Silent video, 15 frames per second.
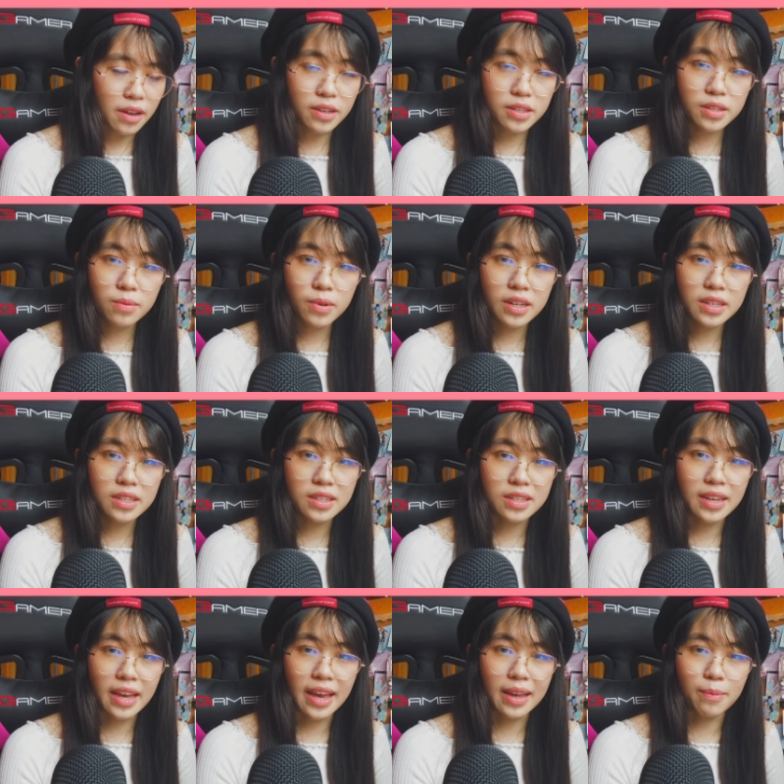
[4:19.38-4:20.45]
I also wanted to
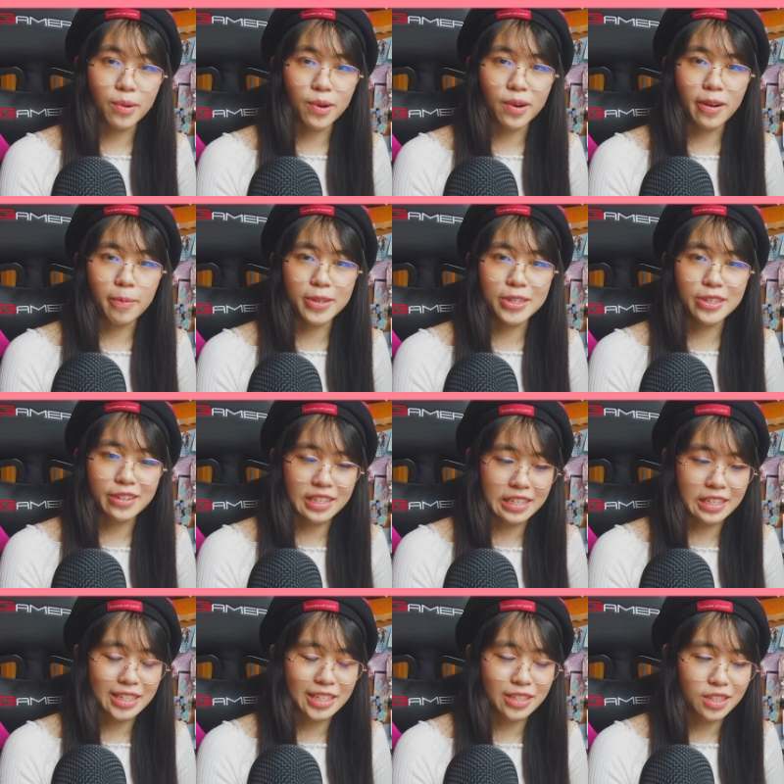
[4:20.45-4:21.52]
take more
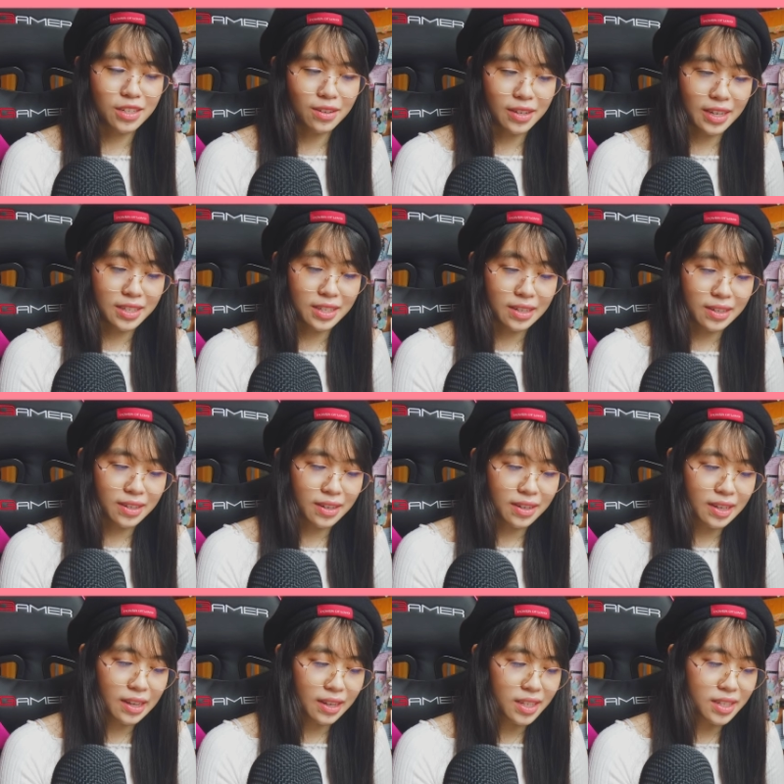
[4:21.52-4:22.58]
opportunities to showcase Hong
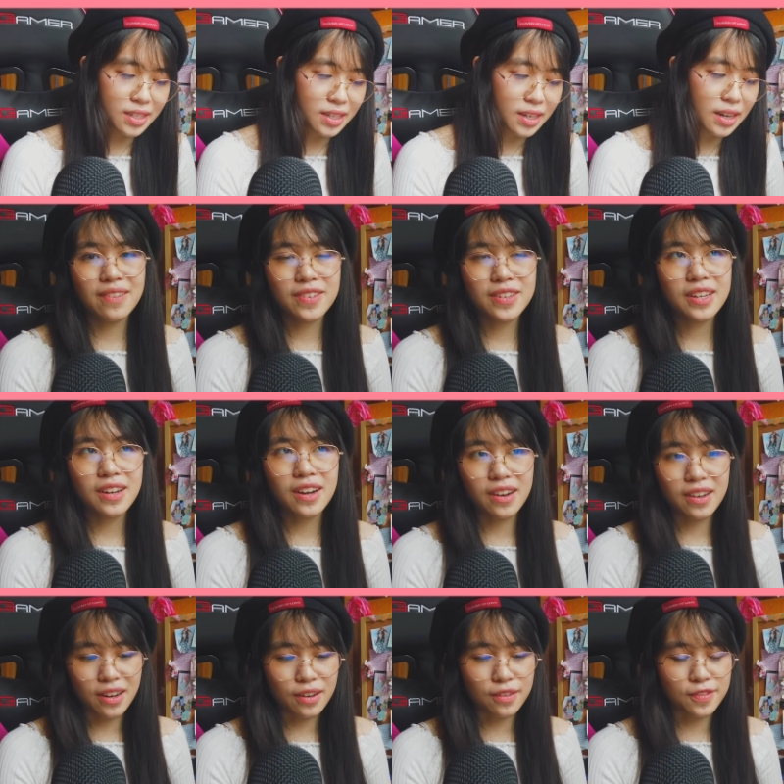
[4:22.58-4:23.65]
Kong culture. I feel like
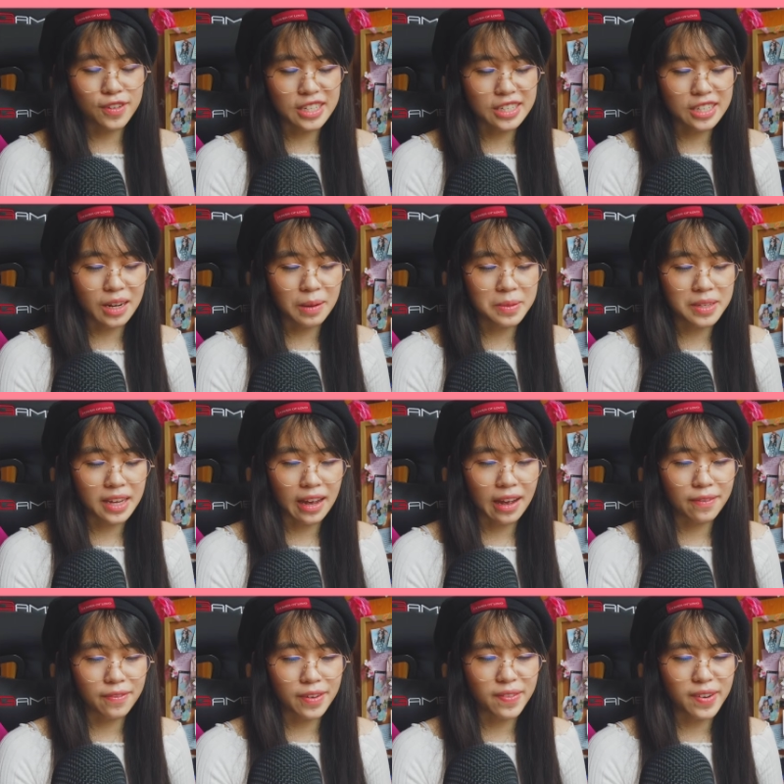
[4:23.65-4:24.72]
Hong Kong fish shops
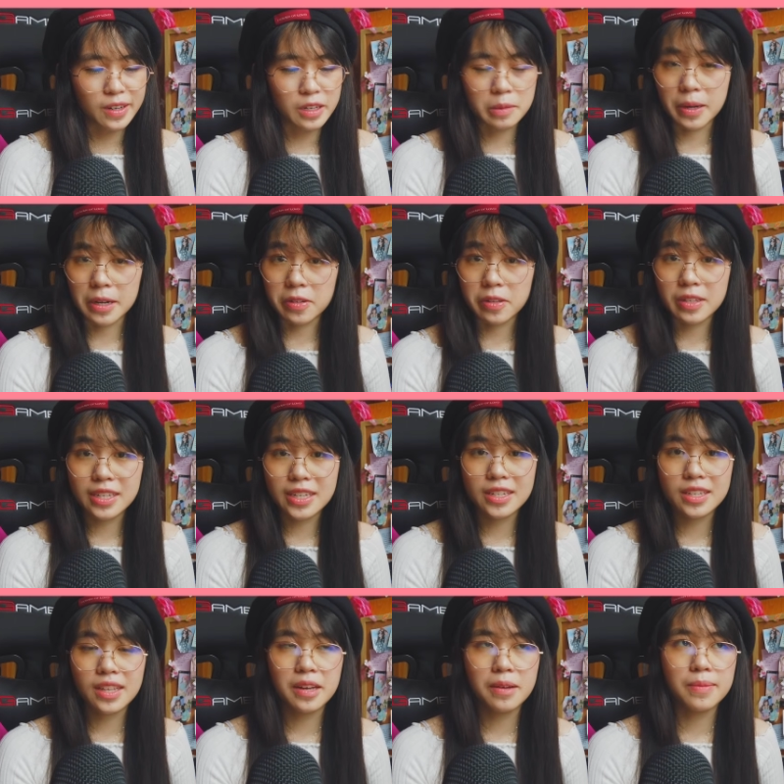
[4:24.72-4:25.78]
have a very specialty
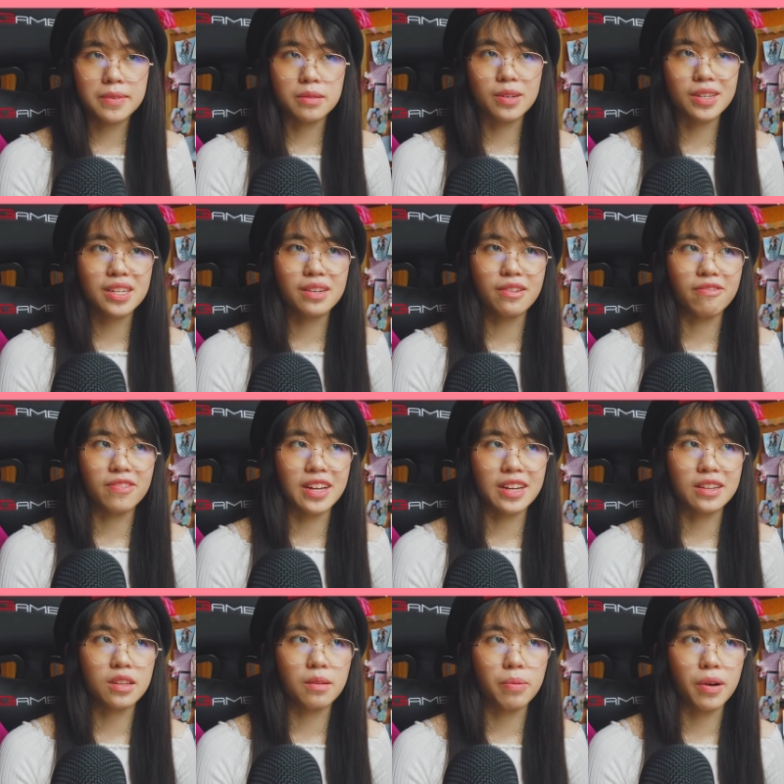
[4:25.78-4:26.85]
to them, especially with
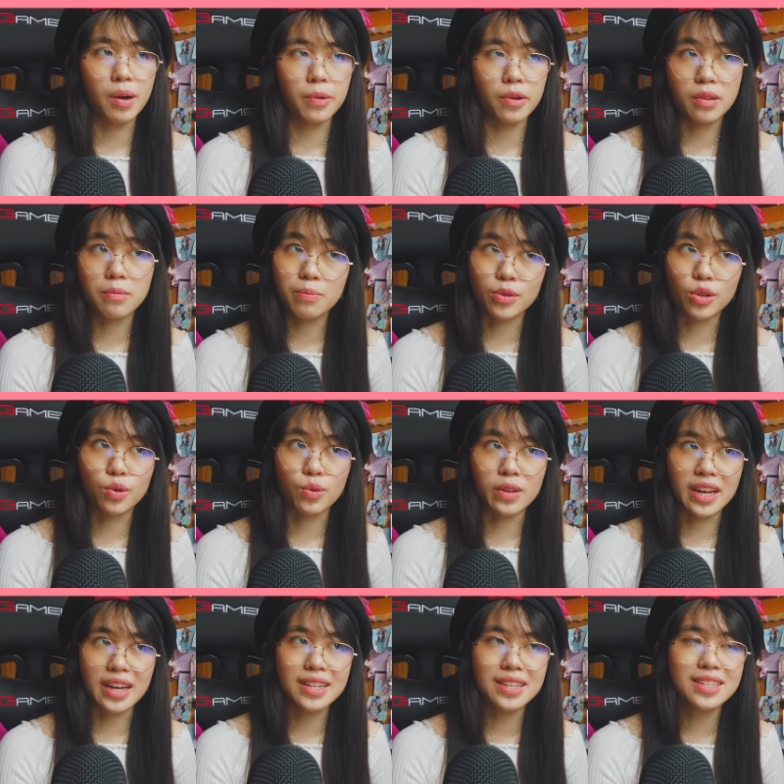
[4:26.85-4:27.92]
like the purple and blue
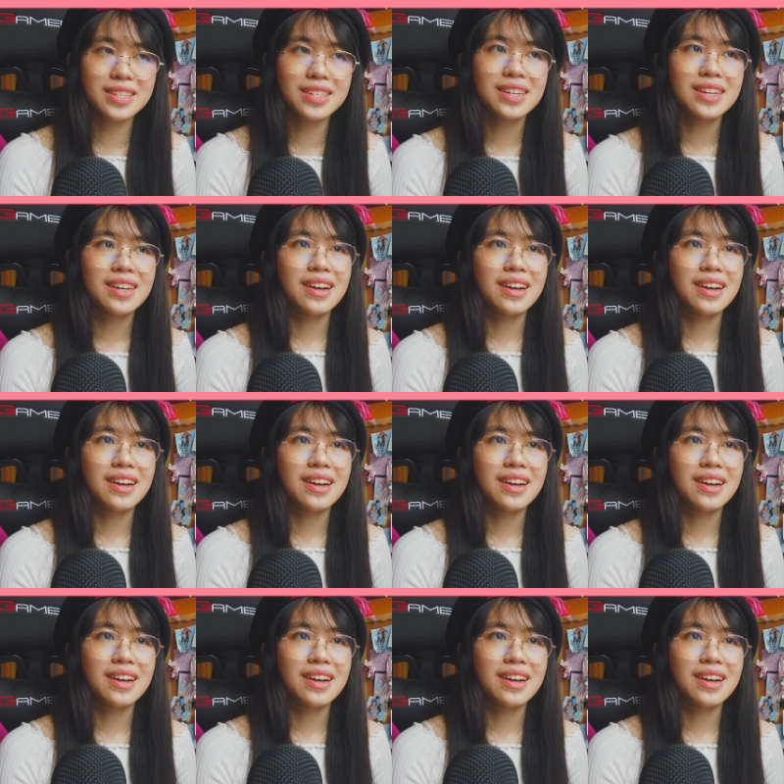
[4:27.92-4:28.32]
lights.